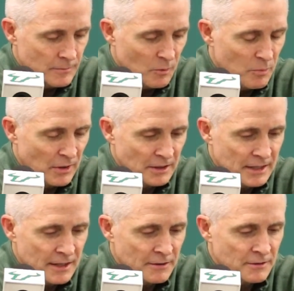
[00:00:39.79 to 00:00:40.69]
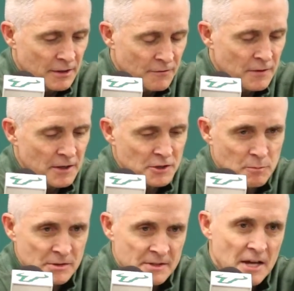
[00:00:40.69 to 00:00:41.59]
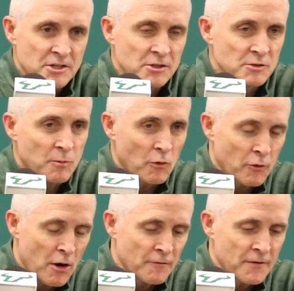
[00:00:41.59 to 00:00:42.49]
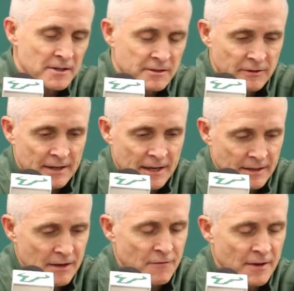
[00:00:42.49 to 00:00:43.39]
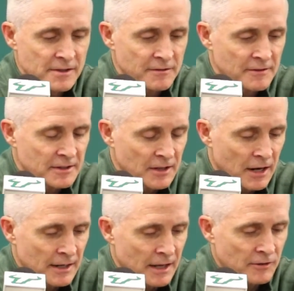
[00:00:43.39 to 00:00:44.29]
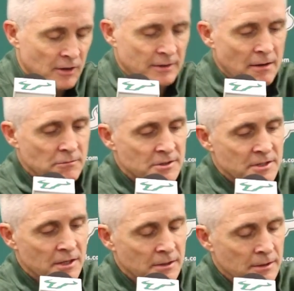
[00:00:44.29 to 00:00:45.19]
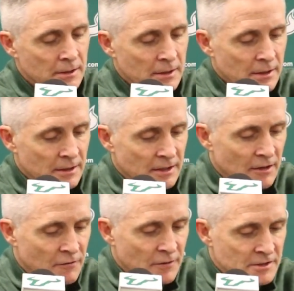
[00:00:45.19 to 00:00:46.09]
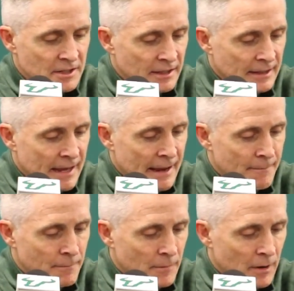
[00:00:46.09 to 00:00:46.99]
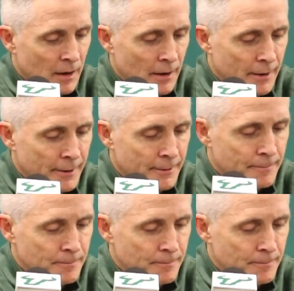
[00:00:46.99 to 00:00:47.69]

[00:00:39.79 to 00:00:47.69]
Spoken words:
ability to finish possessions both offensively and defensively tonight, and I thought that was the difference in the game. The